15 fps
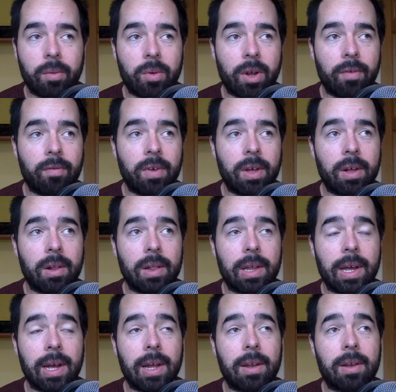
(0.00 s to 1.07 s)
they feel
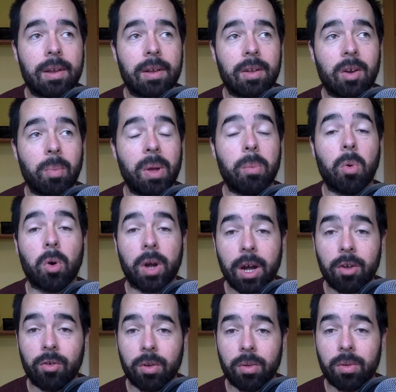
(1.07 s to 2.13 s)
that they're being more
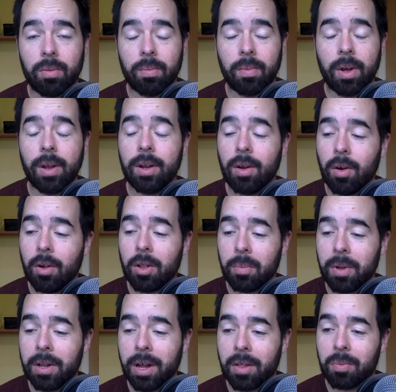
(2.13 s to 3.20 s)
conscious. I think
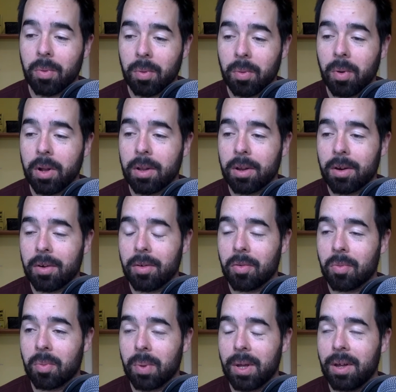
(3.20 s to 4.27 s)
ultimately that's what we want here,
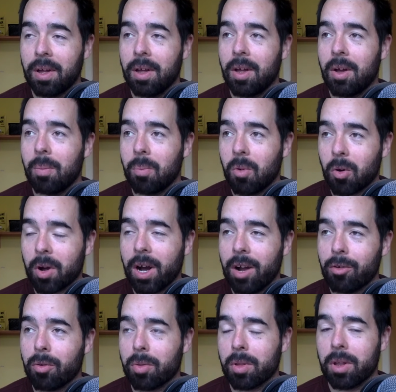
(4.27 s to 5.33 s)
is to be more
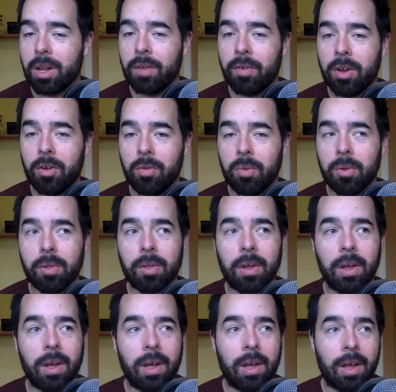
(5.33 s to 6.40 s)
conscious as individuals,
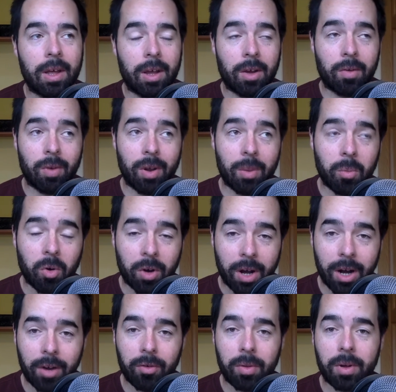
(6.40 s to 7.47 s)
create a more
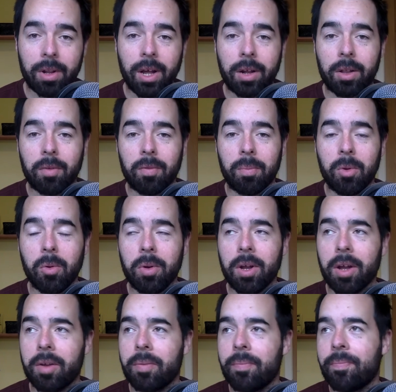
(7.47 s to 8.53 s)
conscious collective from doing
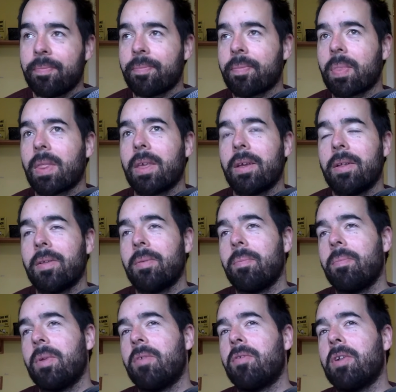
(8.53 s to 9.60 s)
that.
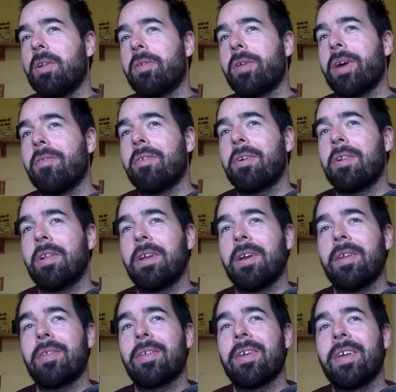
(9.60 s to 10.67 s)
A bit philosophical, I
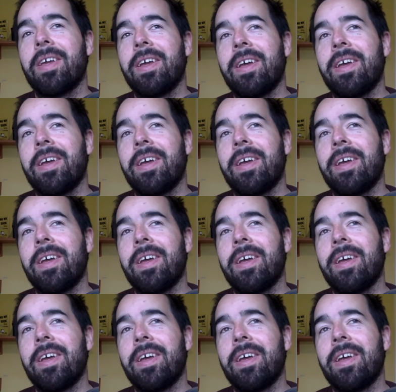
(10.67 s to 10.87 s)
guess,